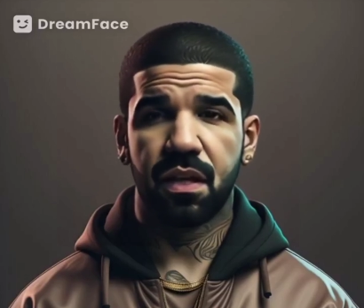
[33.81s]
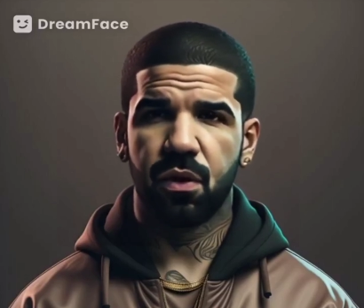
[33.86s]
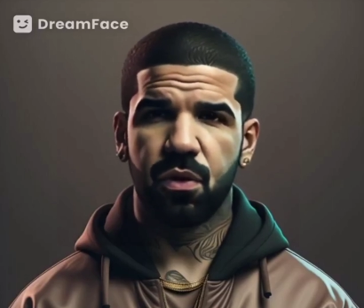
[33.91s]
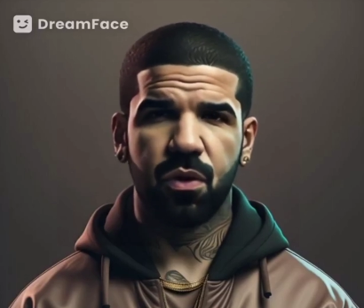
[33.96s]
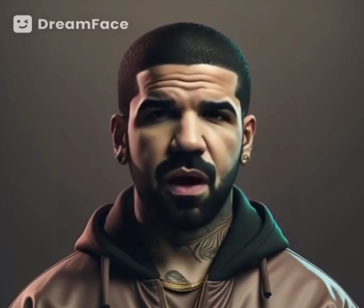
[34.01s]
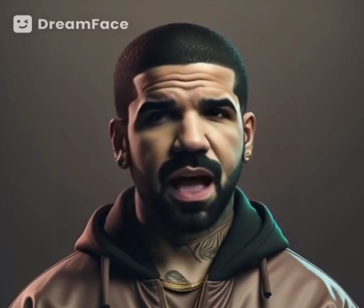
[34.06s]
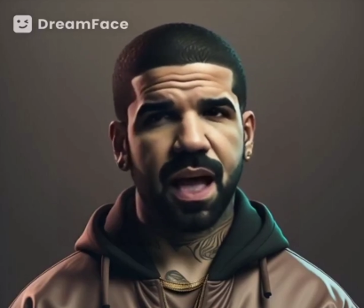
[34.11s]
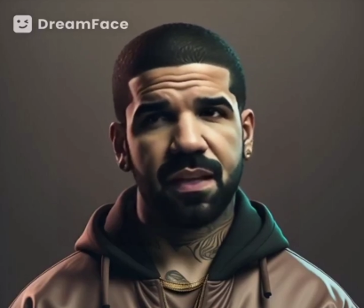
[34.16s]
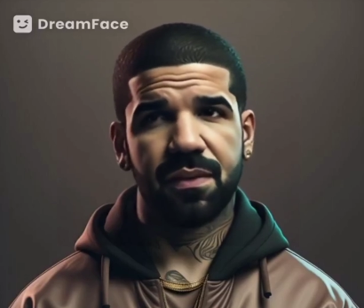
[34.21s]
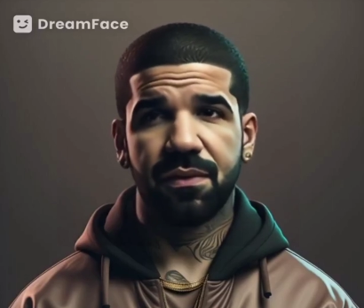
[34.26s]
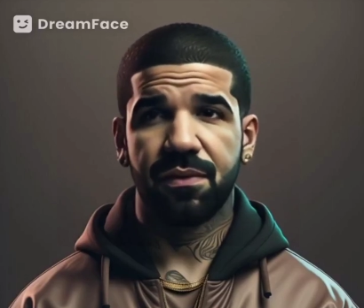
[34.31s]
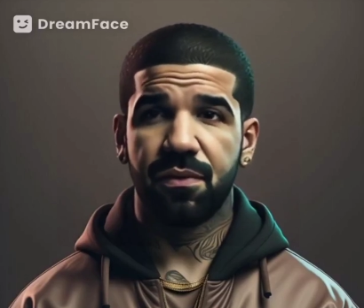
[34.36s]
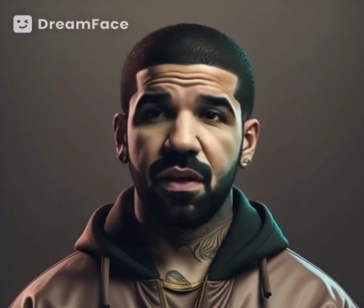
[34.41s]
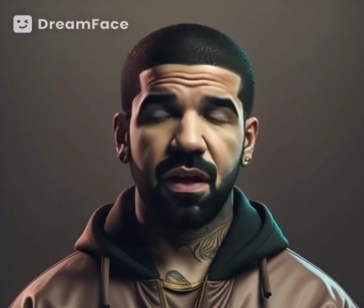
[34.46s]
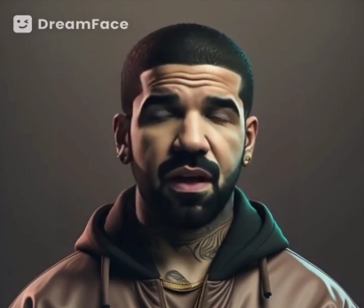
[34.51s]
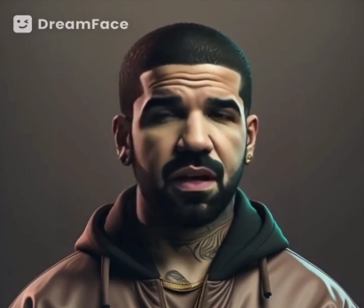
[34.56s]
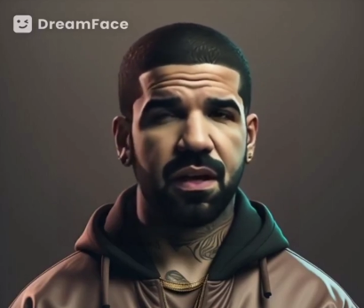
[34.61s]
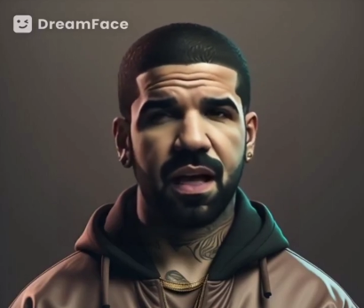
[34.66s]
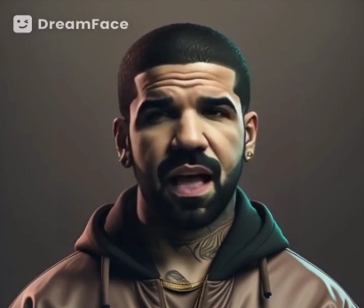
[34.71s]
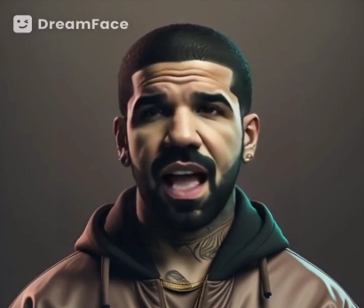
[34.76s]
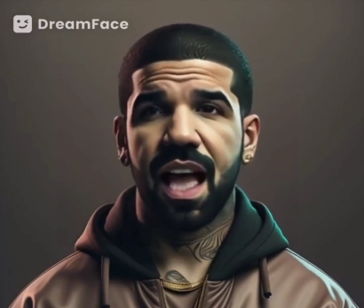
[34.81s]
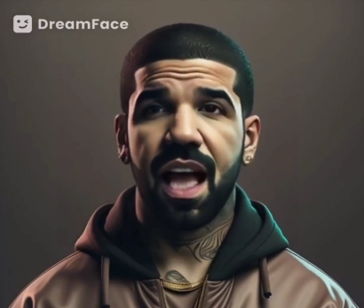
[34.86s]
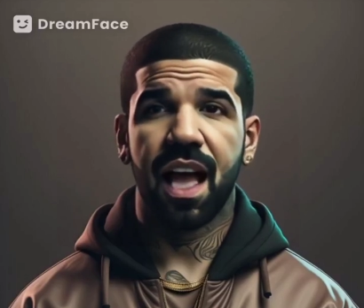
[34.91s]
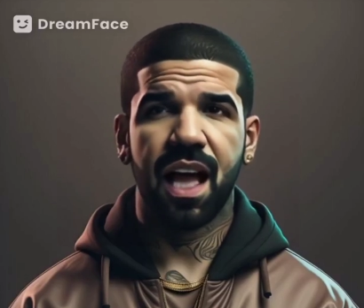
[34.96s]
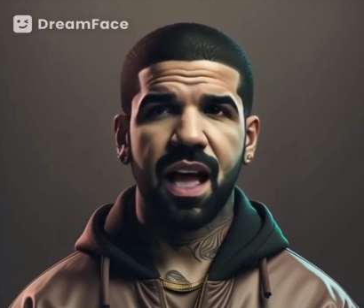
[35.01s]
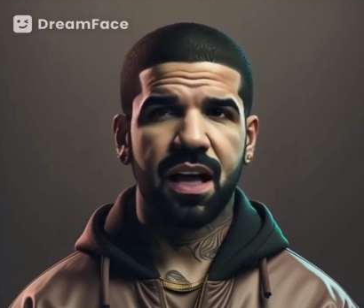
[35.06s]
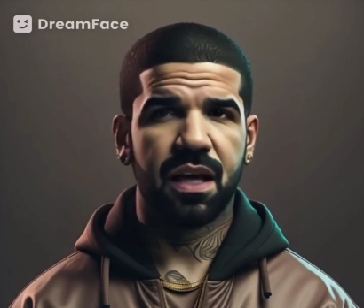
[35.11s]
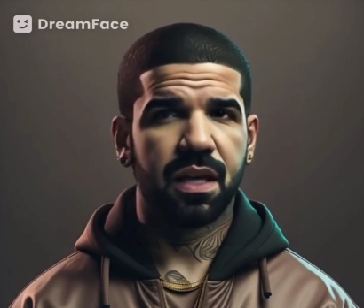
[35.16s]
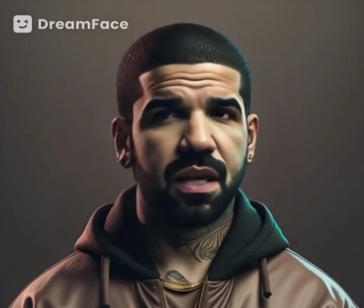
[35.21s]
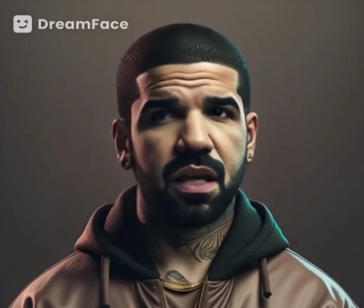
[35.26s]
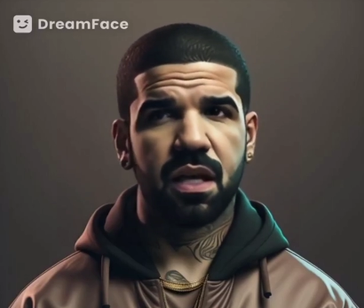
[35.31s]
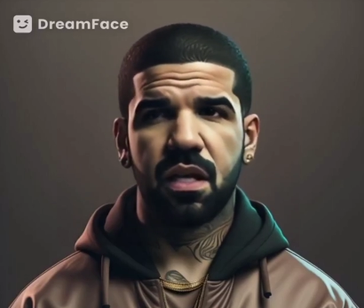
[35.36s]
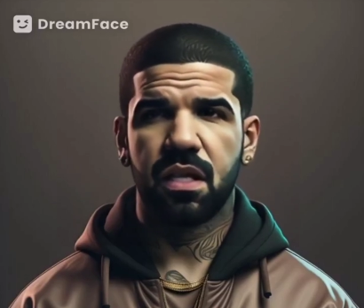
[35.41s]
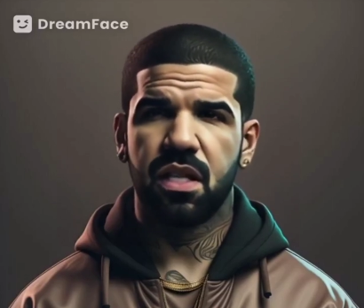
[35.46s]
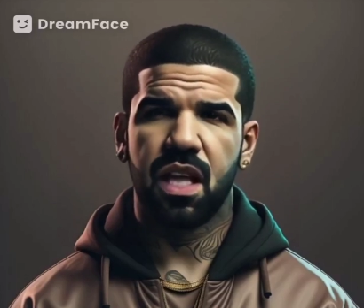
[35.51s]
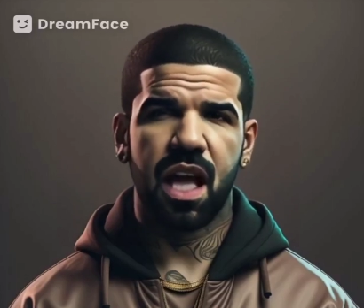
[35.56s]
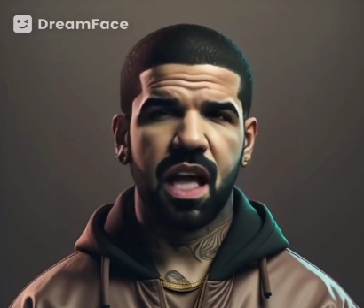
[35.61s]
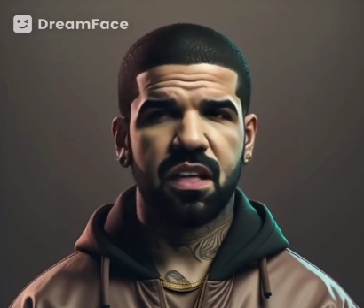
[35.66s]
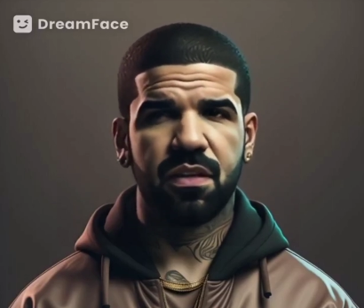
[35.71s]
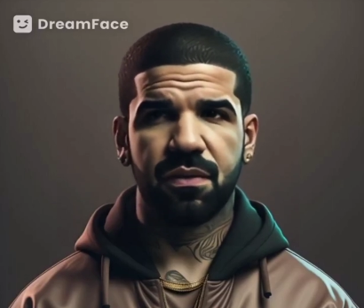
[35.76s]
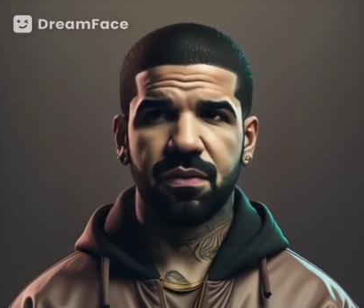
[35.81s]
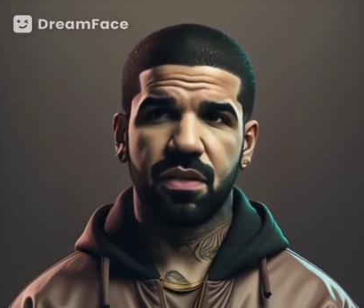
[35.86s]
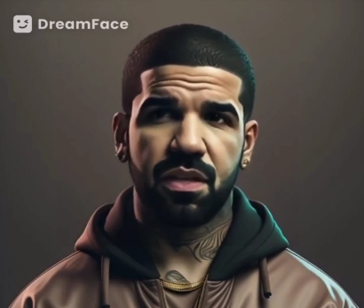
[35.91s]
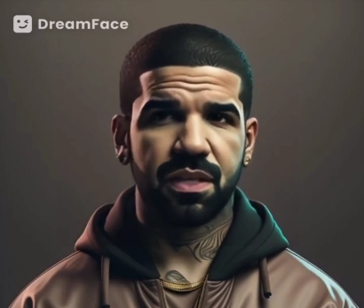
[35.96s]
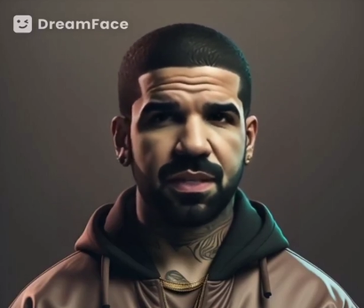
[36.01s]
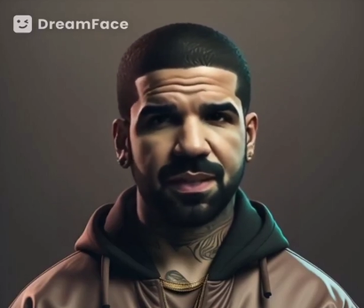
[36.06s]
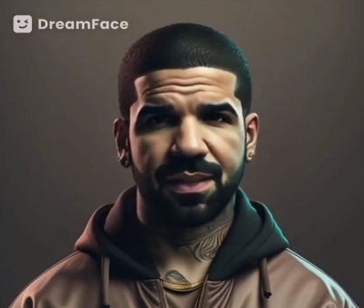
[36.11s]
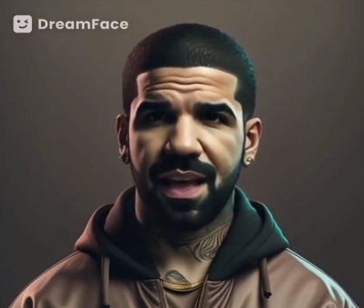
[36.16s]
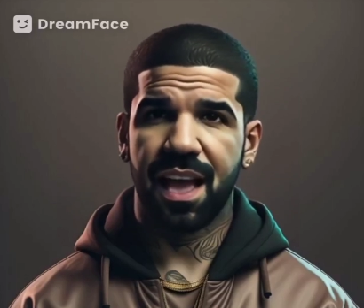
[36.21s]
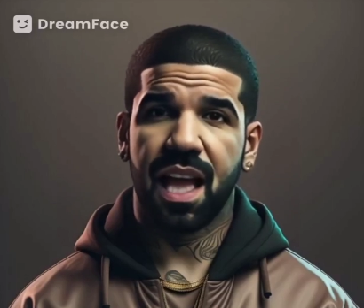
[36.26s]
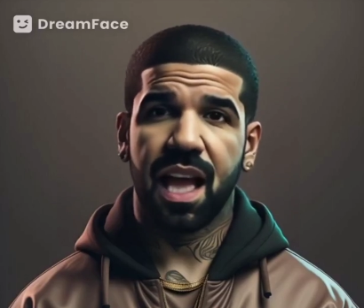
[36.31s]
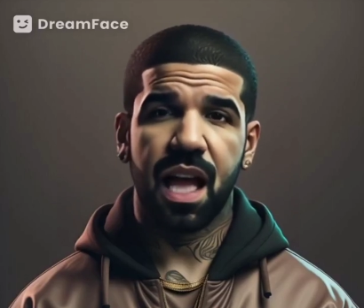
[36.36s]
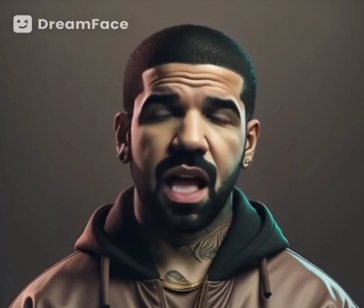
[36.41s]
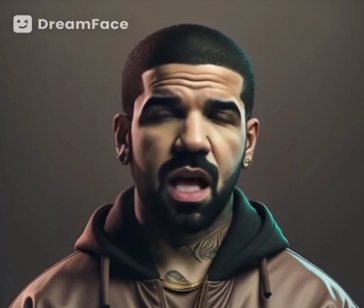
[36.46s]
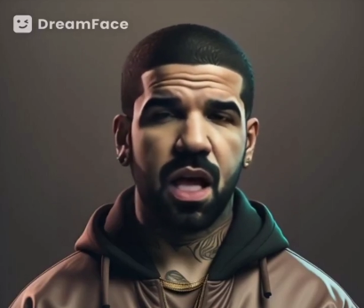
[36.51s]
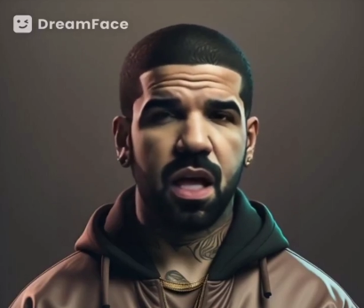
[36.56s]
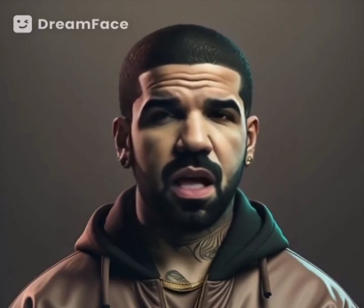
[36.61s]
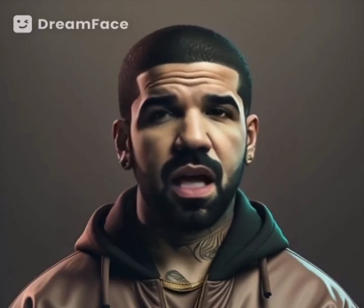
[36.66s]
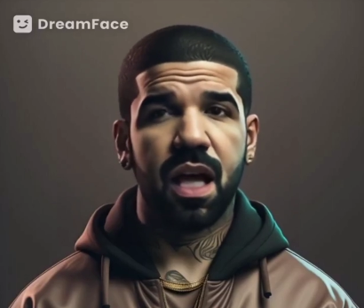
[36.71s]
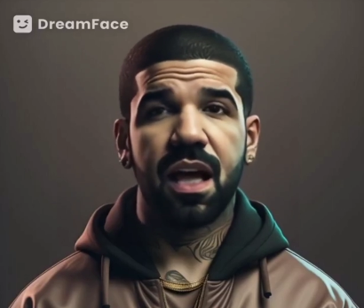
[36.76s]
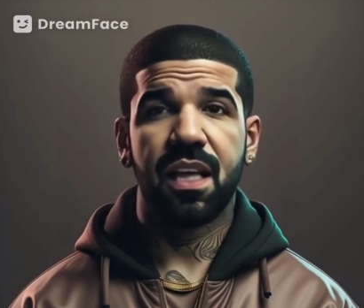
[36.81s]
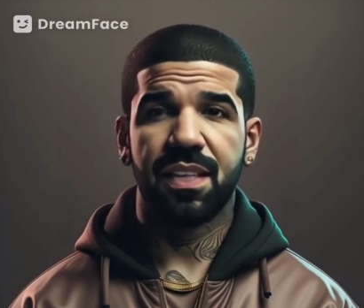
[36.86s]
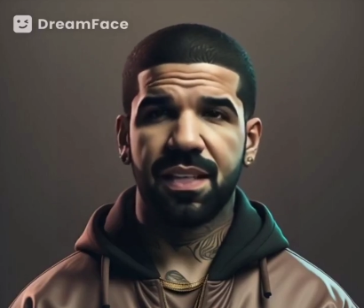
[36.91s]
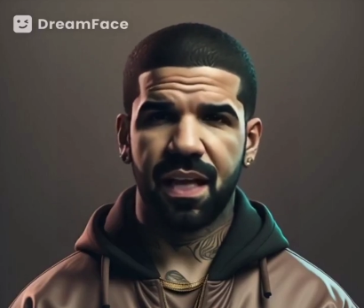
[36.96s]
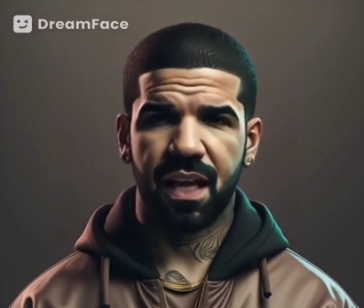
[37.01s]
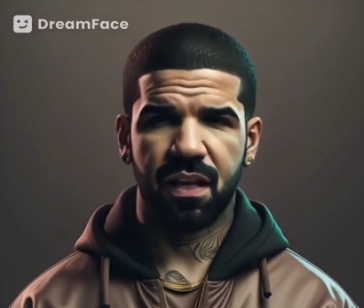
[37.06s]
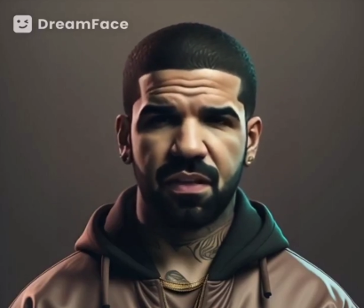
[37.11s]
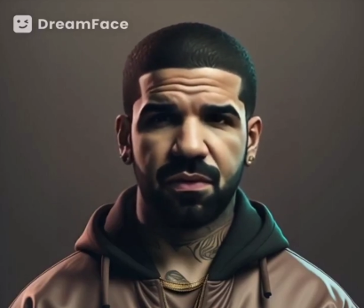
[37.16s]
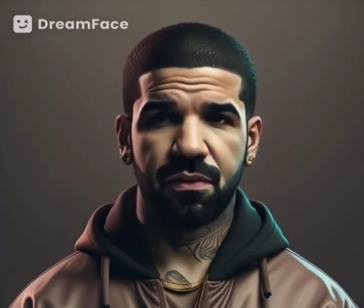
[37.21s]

This mixtape catapulted him to stardom and led to him signing with